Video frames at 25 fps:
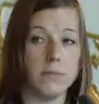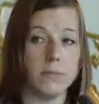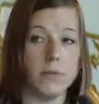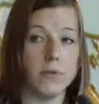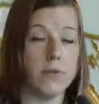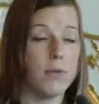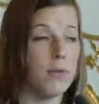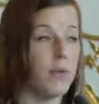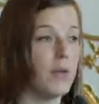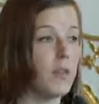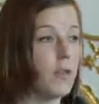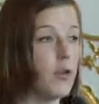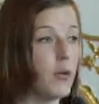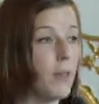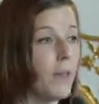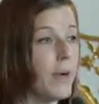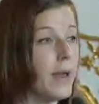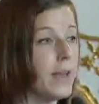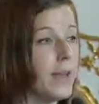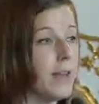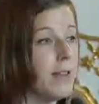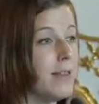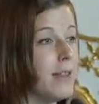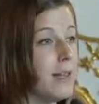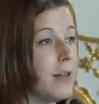So it's a
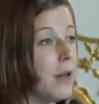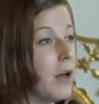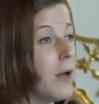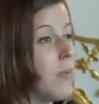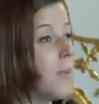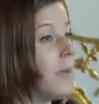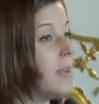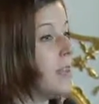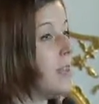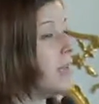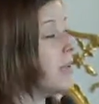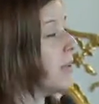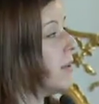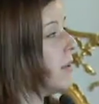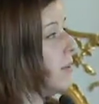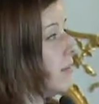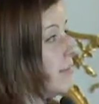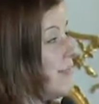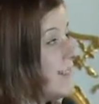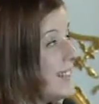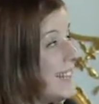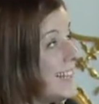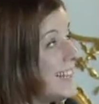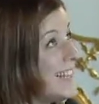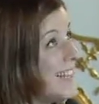
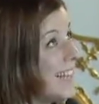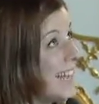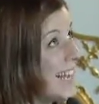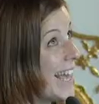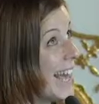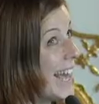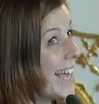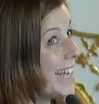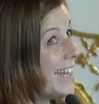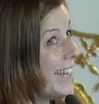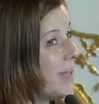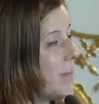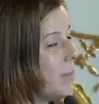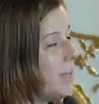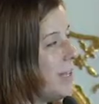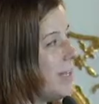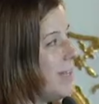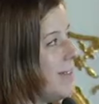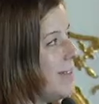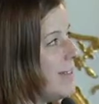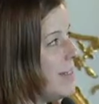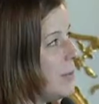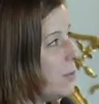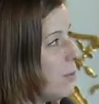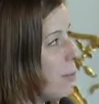
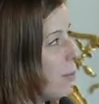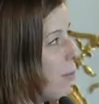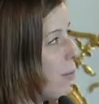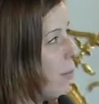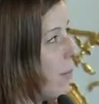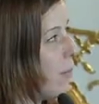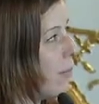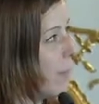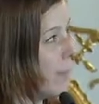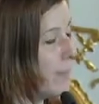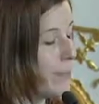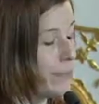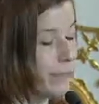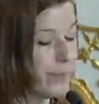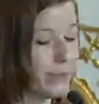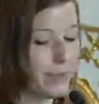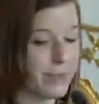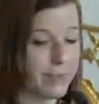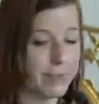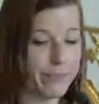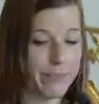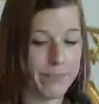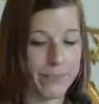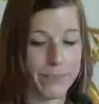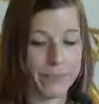biodegradability
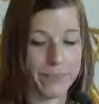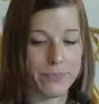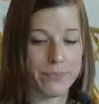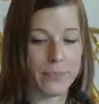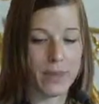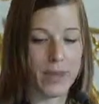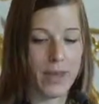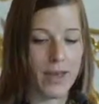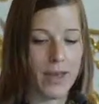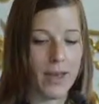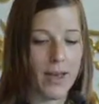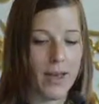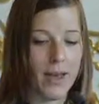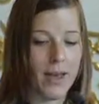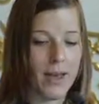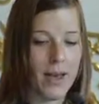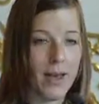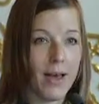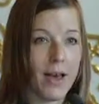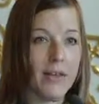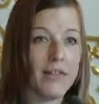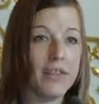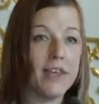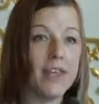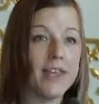problems.
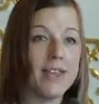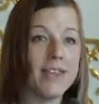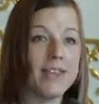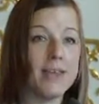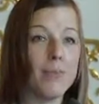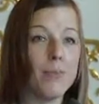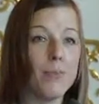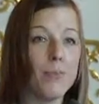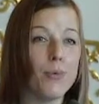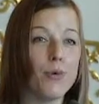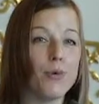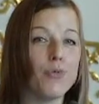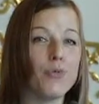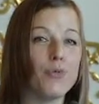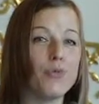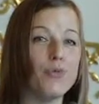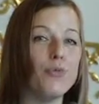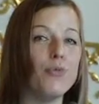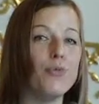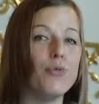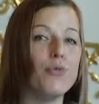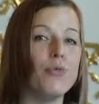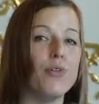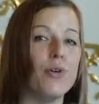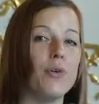I think it's
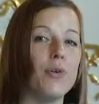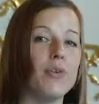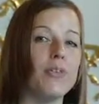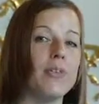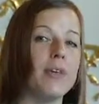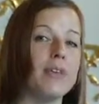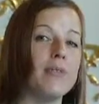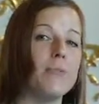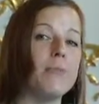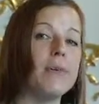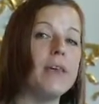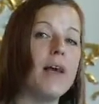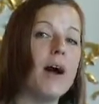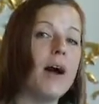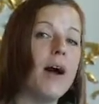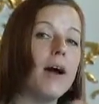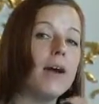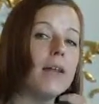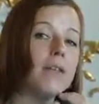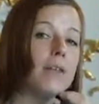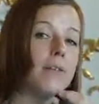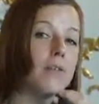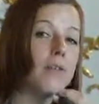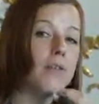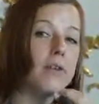important to know that
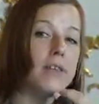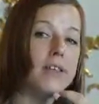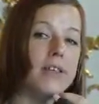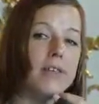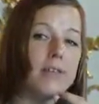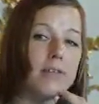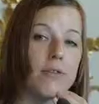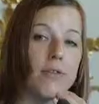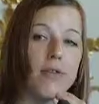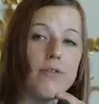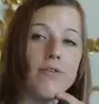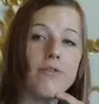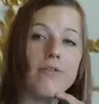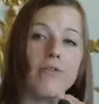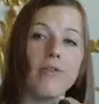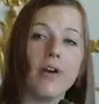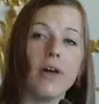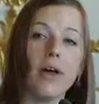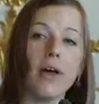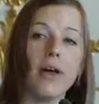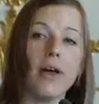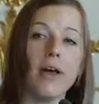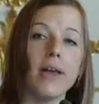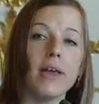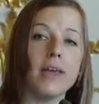behind the list of
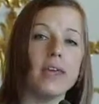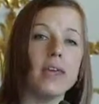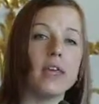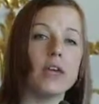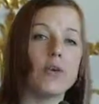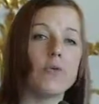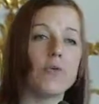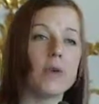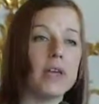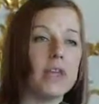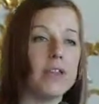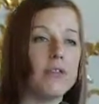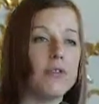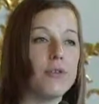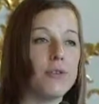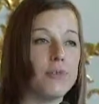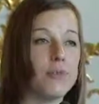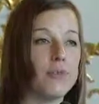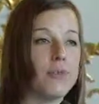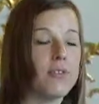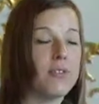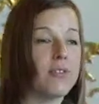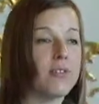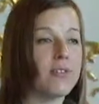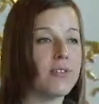
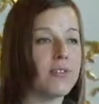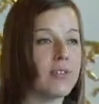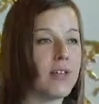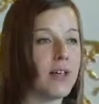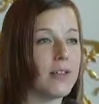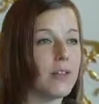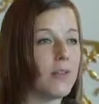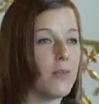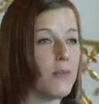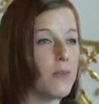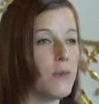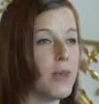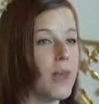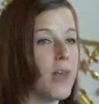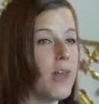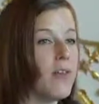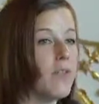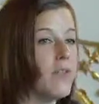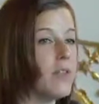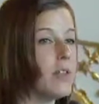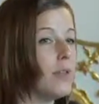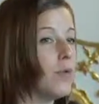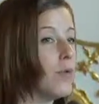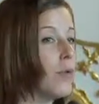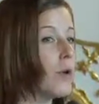ingredients that we
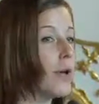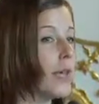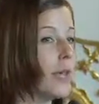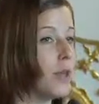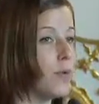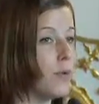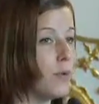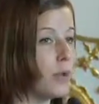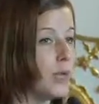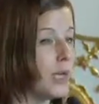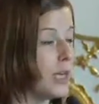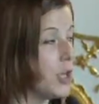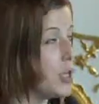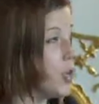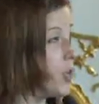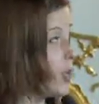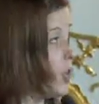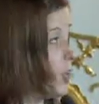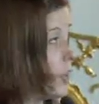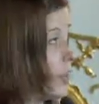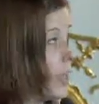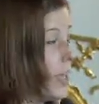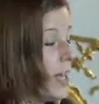have in our regulation